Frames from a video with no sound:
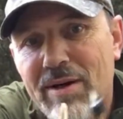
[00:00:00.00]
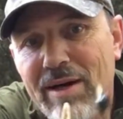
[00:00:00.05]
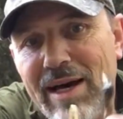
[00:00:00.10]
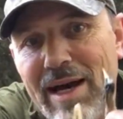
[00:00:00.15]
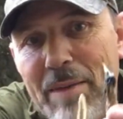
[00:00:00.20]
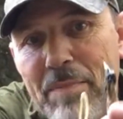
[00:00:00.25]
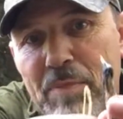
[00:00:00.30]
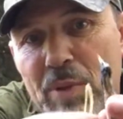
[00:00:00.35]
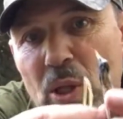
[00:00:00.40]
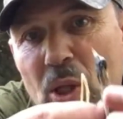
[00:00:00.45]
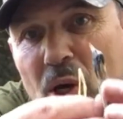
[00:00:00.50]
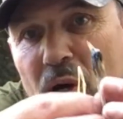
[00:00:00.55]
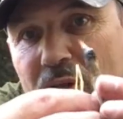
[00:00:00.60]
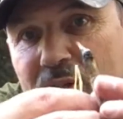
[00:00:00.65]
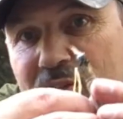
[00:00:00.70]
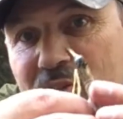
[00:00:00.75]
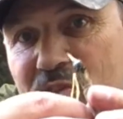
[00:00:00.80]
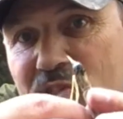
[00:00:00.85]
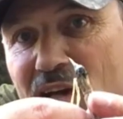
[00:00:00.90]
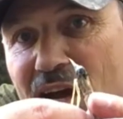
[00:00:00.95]
up along
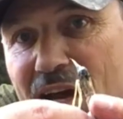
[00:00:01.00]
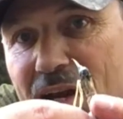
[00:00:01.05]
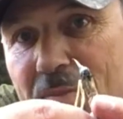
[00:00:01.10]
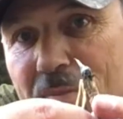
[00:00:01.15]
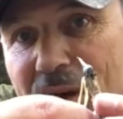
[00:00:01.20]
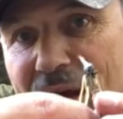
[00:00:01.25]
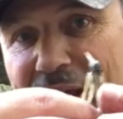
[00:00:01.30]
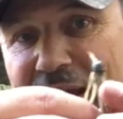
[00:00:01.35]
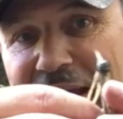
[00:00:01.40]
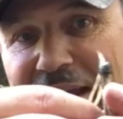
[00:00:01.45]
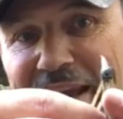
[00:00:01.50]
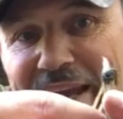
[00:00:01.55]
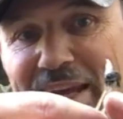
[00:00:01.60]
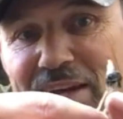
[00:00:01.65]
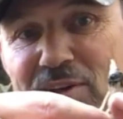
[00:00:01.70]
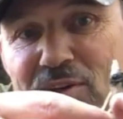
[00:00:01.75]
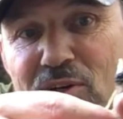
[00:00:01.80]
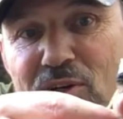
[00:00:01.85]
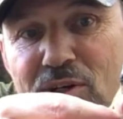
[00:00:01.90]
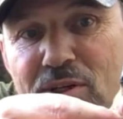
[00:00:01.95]
the side of my
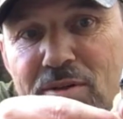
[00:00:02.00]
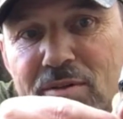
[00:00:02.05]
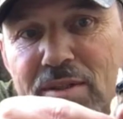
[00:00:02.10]
handle.